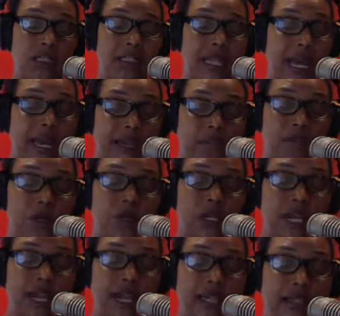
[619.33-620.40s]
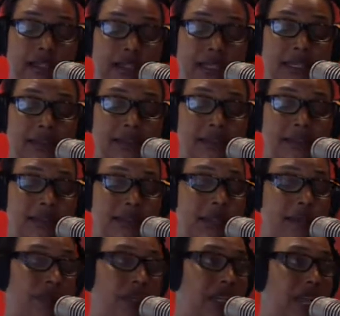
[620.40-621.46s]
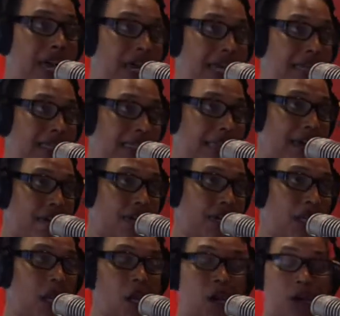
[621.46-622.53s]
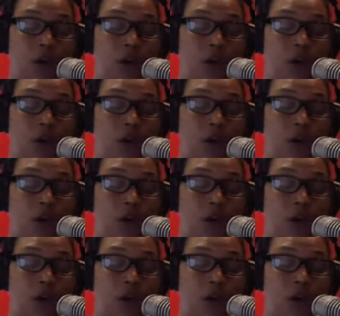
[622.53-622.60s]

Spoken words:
949-6797